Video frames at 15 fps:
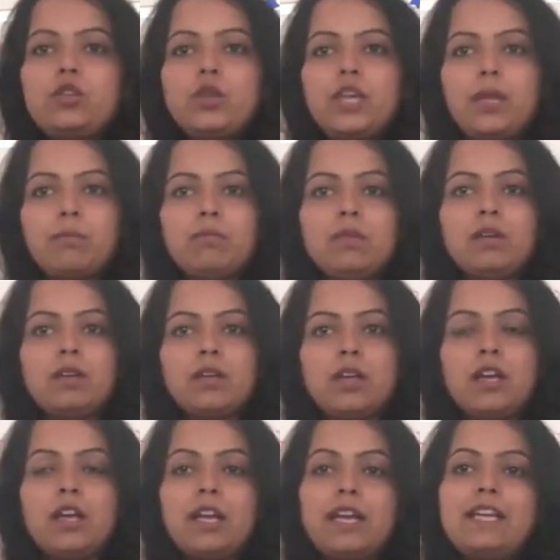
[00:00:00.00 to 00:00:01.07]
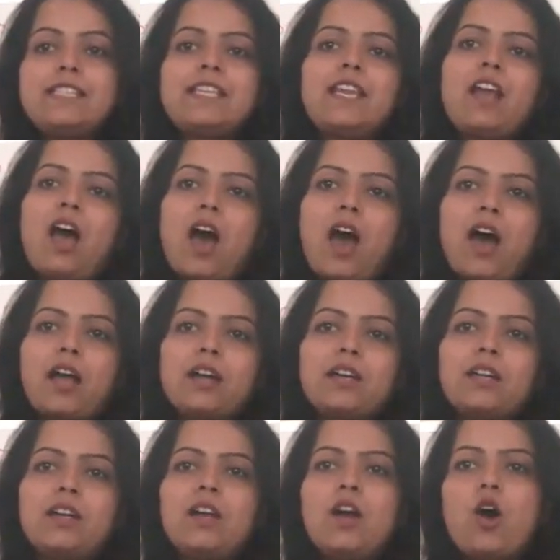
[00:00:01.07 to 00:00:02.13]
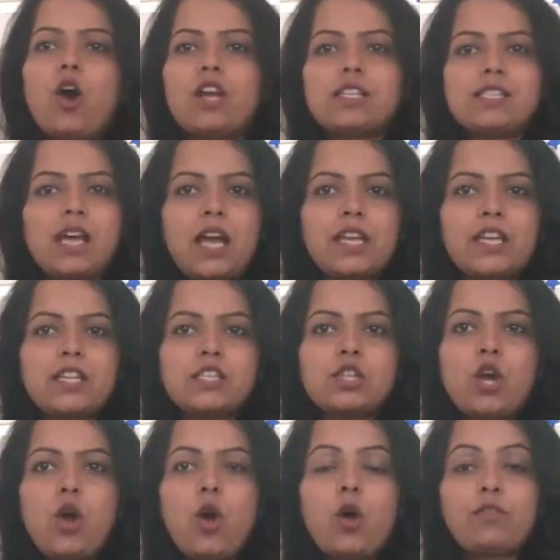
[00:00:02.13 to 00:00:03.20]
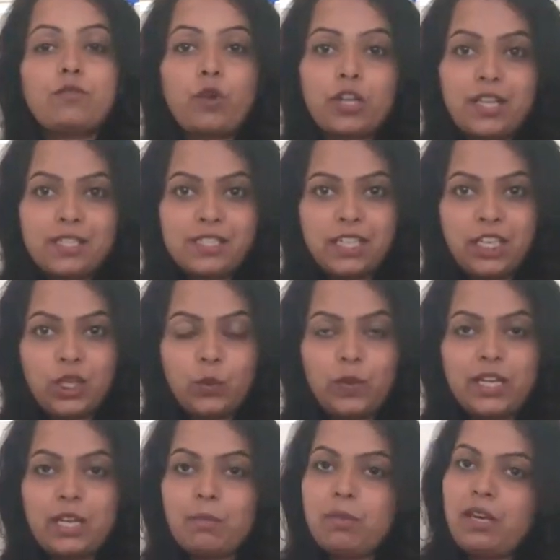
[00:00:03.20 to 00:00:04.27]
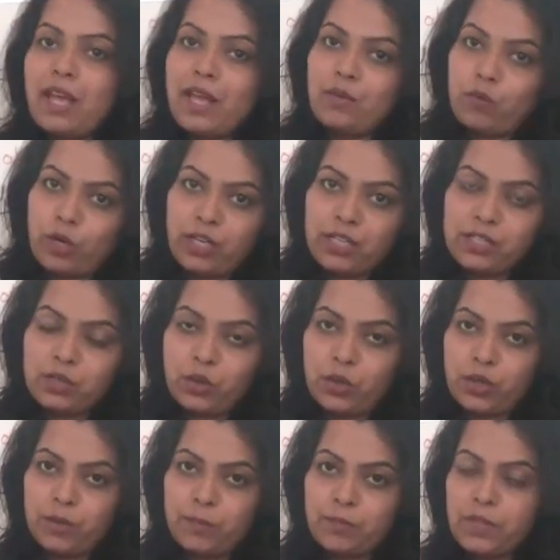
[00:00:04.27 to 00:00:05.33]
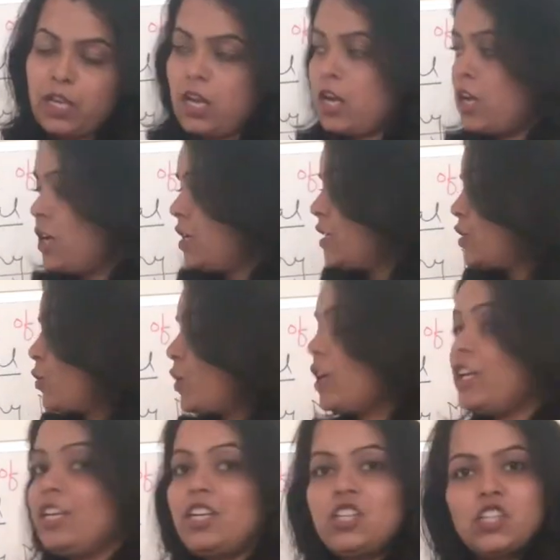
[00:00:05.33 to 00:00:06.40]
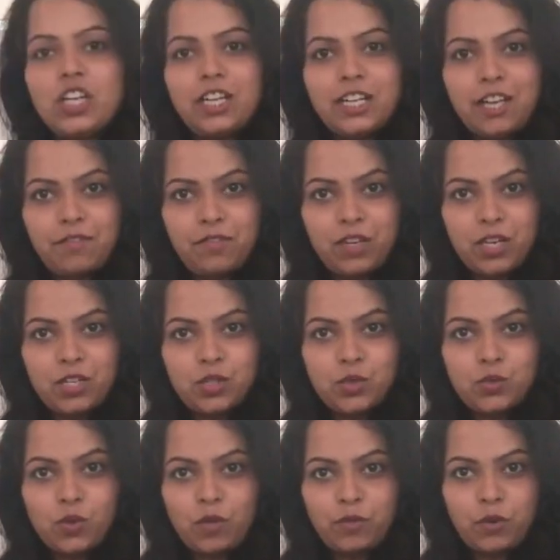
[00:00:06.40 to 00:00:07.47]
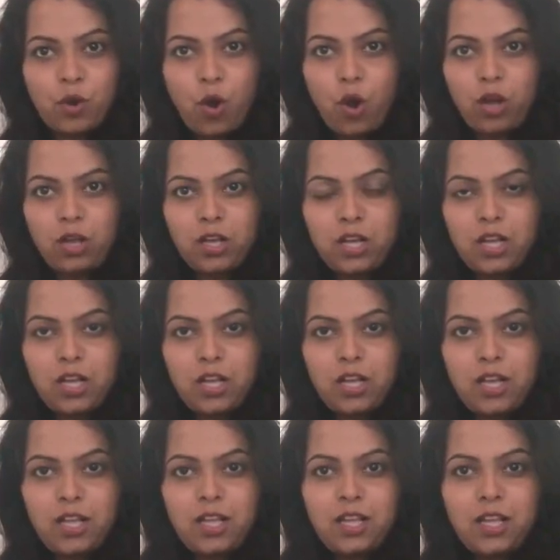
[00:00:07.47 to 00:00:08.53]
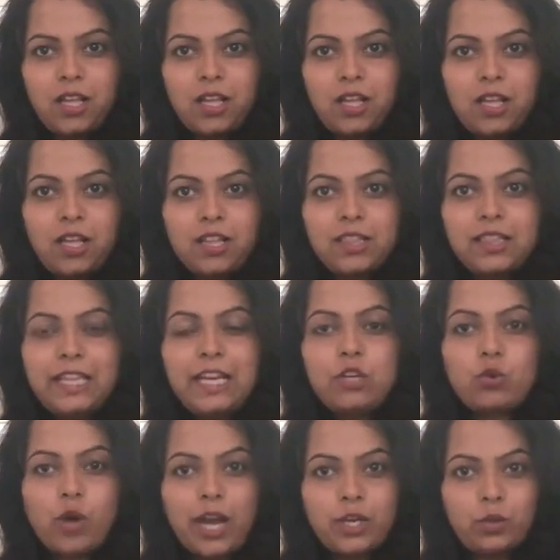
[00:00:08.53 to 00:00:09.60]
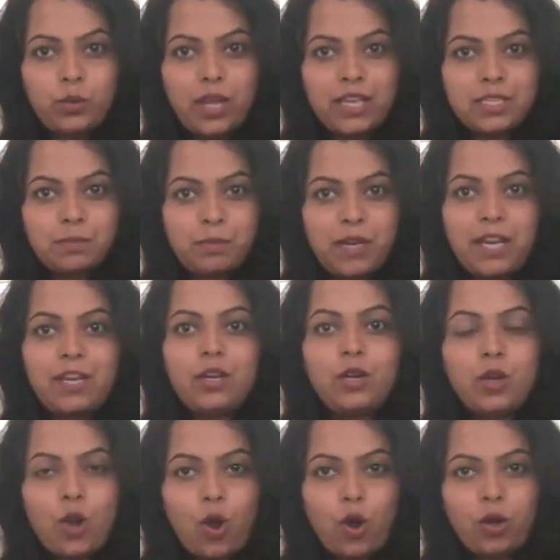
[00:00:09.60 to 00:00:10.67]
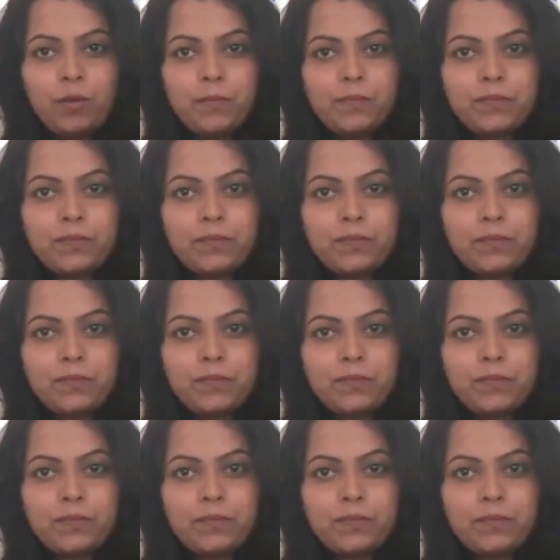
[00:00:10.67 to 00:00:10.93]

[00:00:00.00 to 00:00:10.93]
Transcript: to him, it's an art or science of what is equitable and what is good. So initial definitions of law, they tried to explain law